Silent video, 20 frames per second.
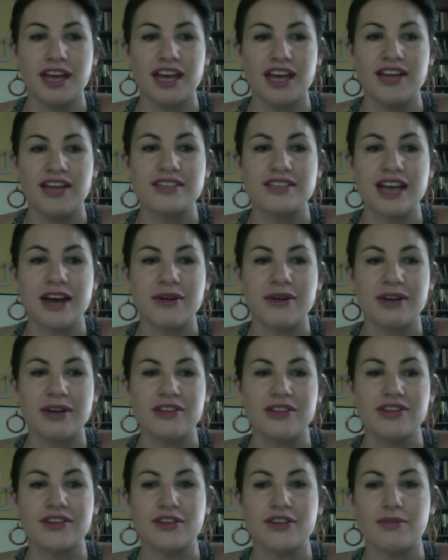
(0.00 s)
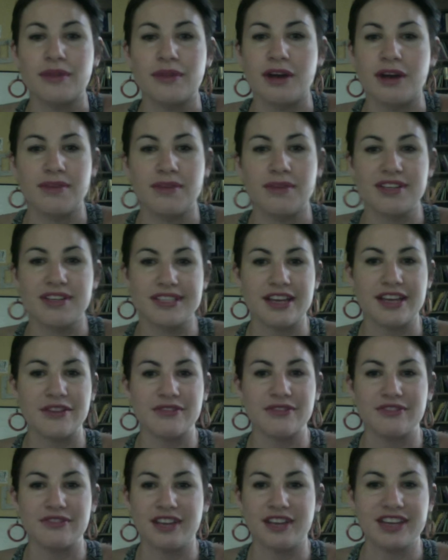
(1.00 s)
It's how I learn about
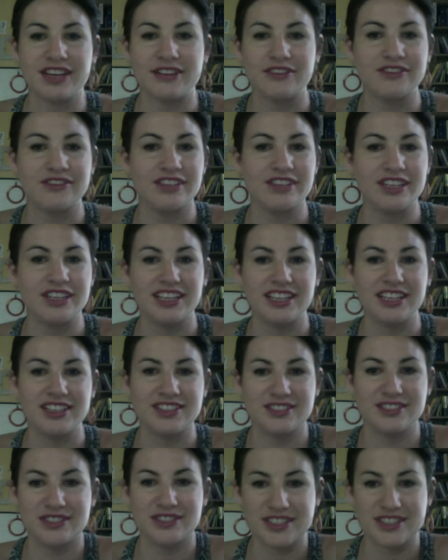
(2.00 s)
myself. Like reading was